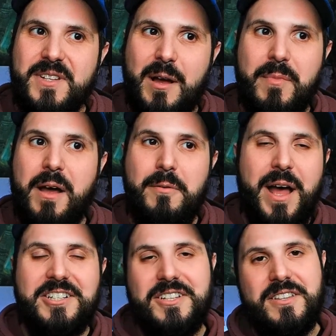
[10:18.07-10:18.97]
I'm, I
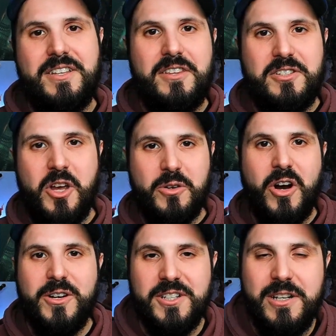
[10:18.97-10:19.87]
imagine the the toad
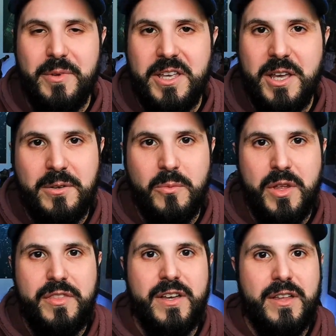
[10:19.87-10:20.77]
car is going to begin
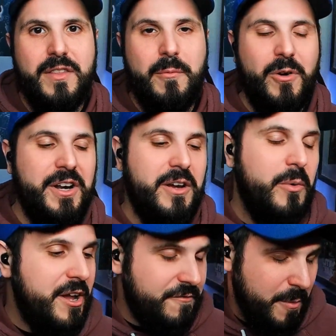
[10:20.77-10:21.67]
with uh, them running
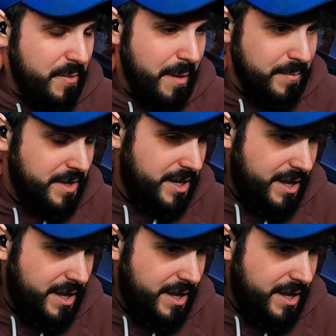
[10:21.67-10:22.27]
away from them.